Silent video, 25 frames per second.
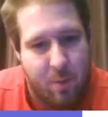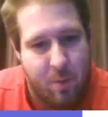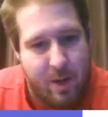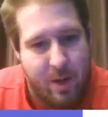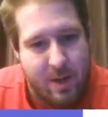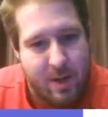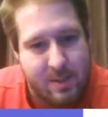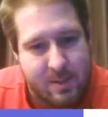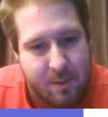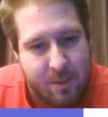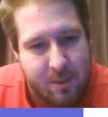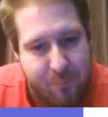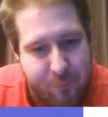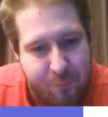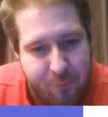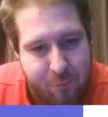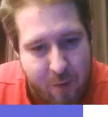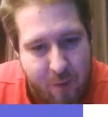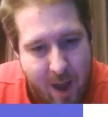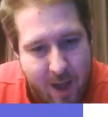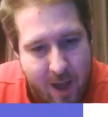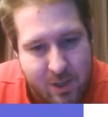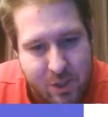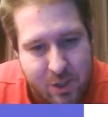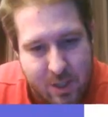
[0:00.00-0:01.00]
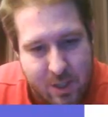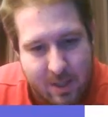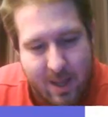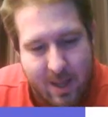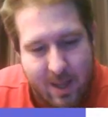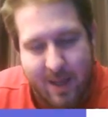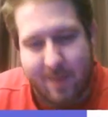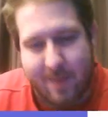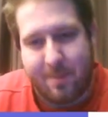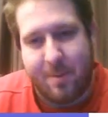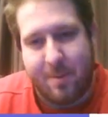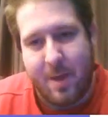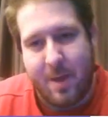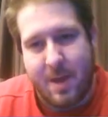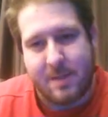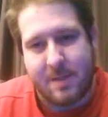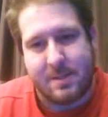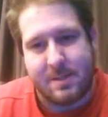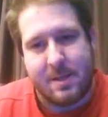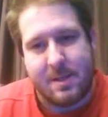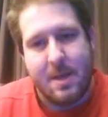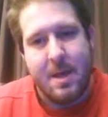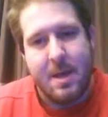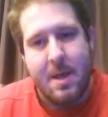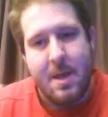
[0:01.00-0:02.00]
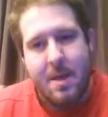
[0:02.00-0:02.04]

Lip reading: When it's a fraction like this,